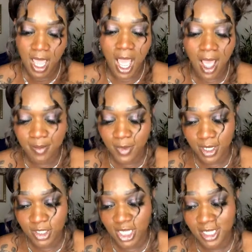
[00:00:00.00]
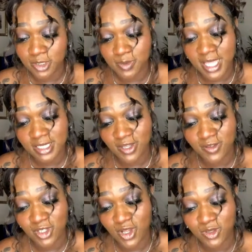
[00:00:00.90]
I'm going to challenge myself
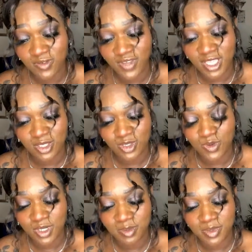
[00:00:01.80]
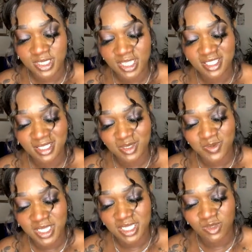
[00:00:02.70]
to cultivate the 20% this
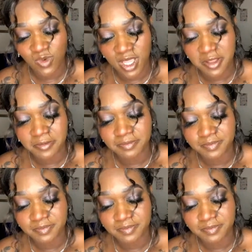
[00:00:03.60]
week as well.